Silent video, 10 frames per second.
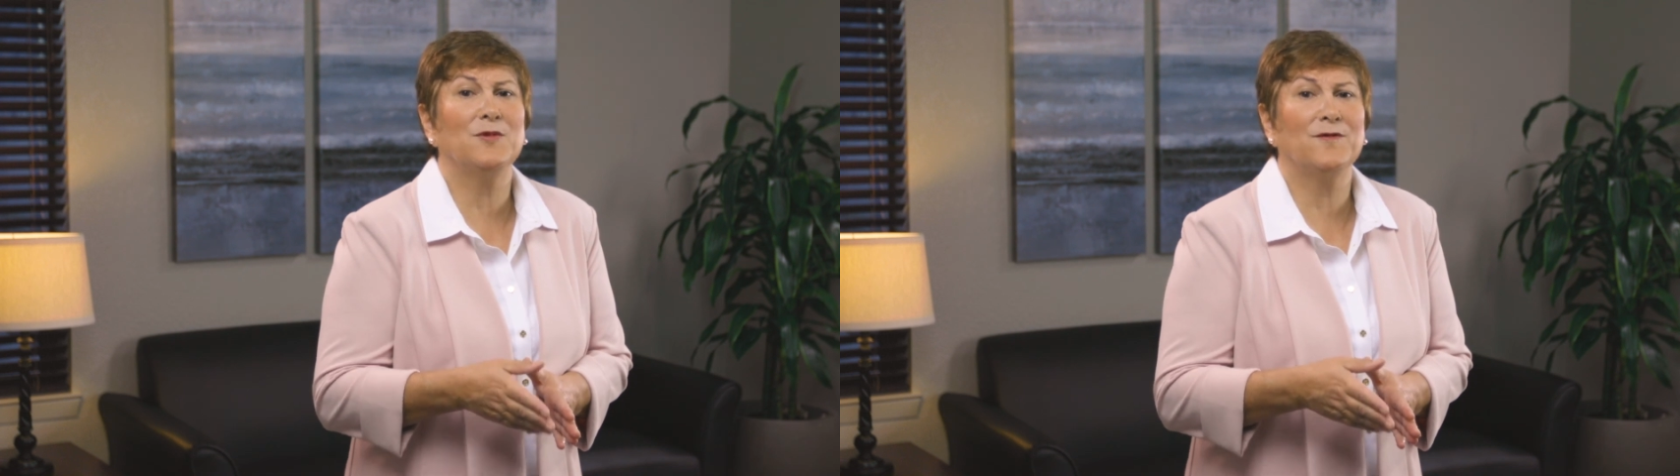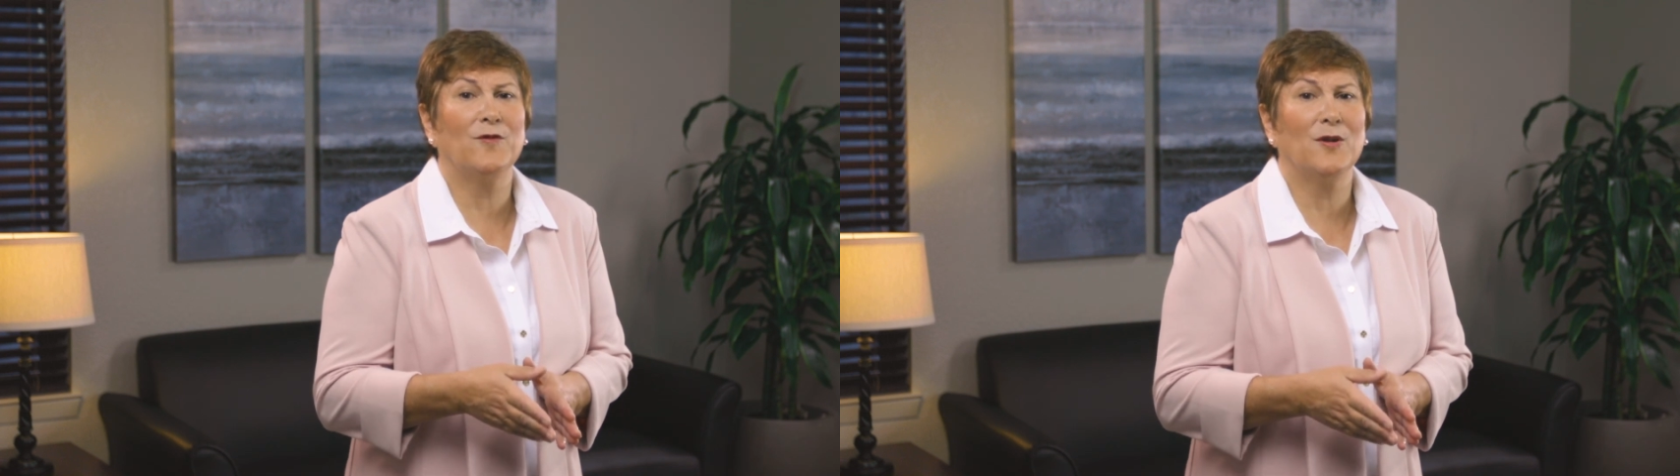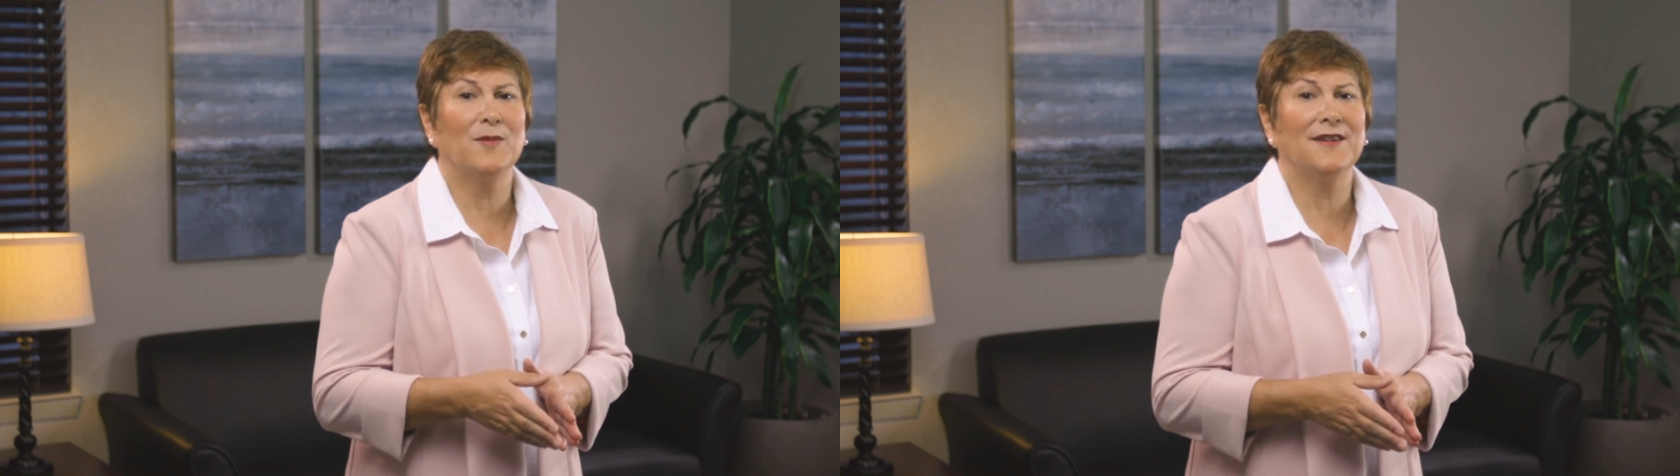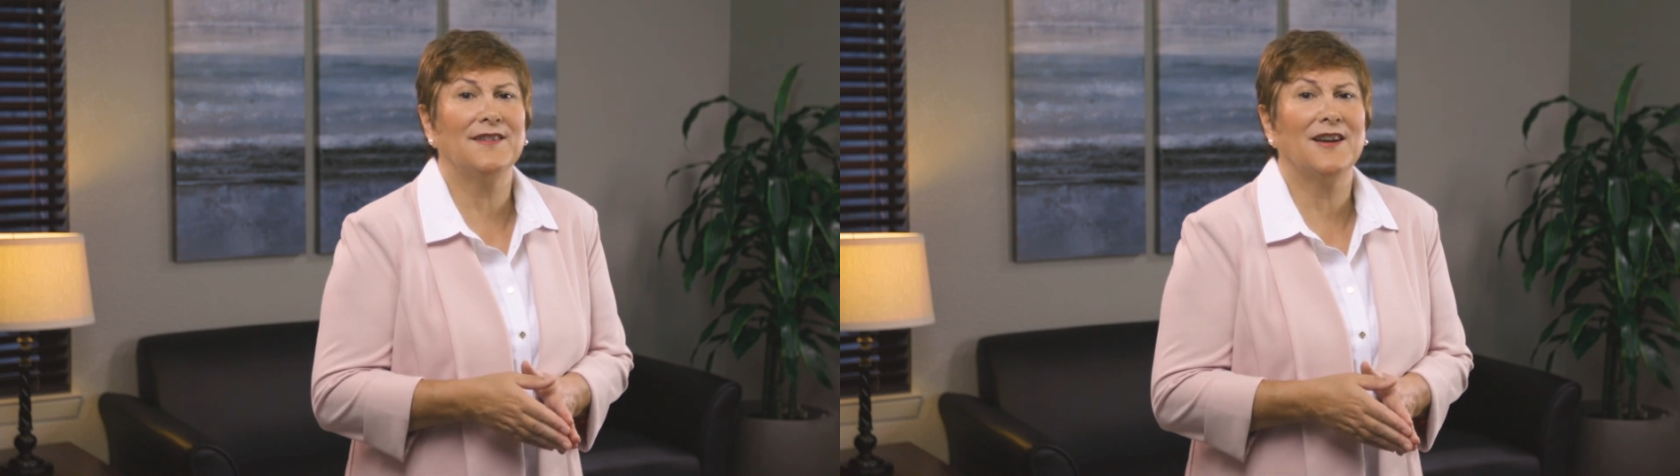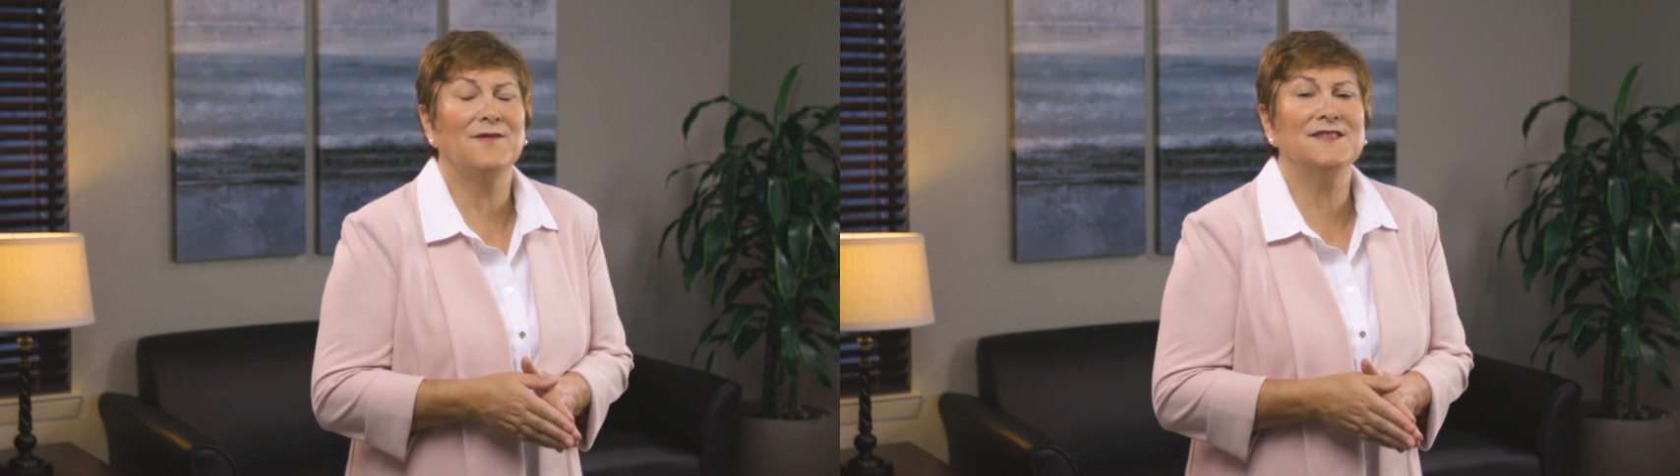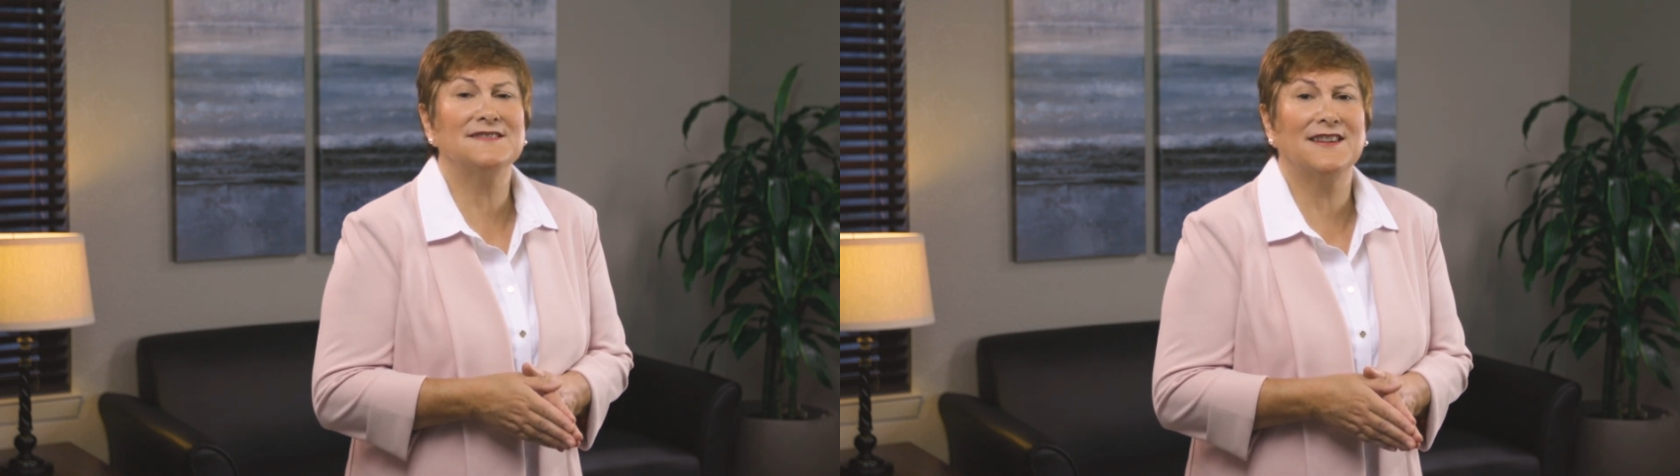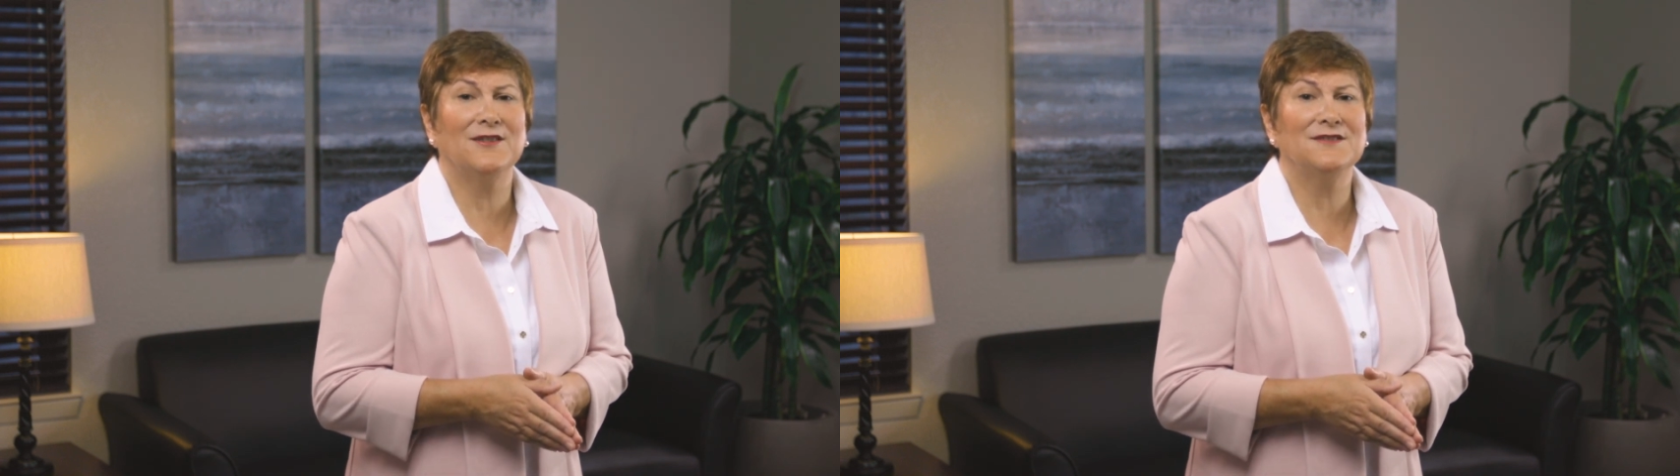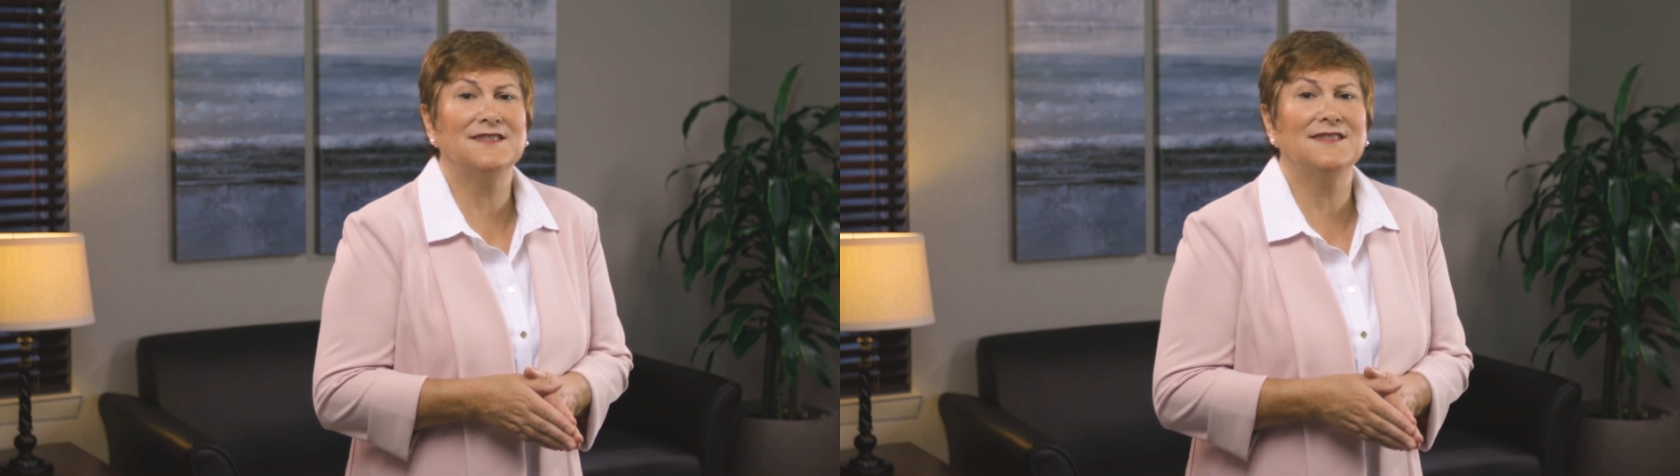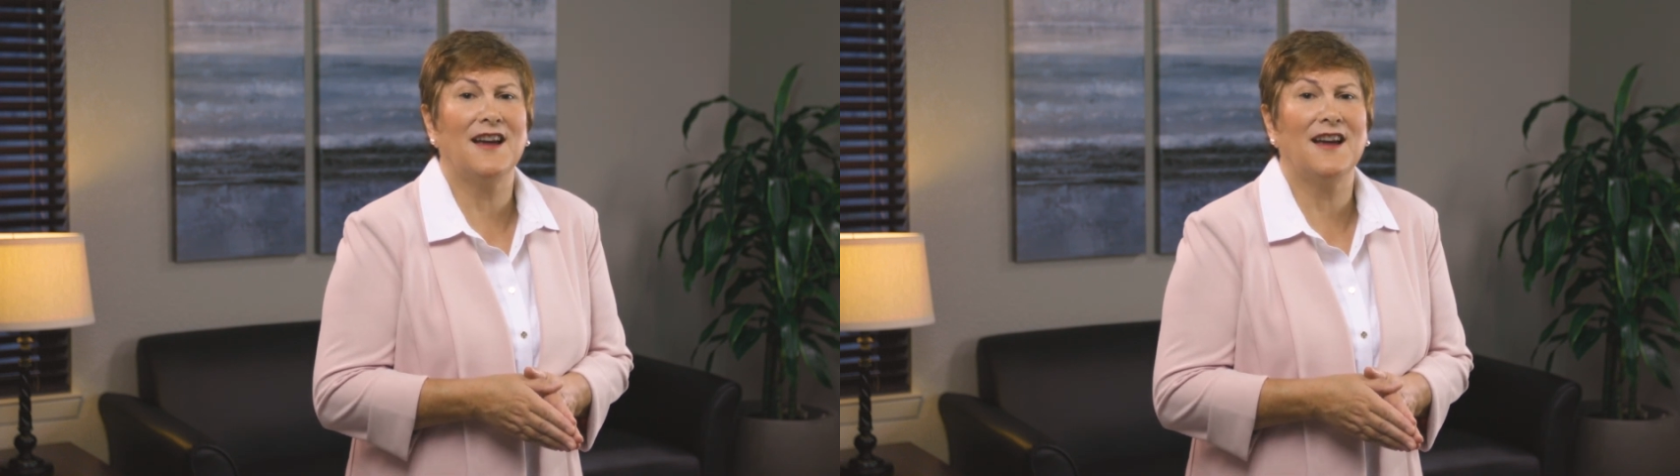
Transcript: performance of the skills and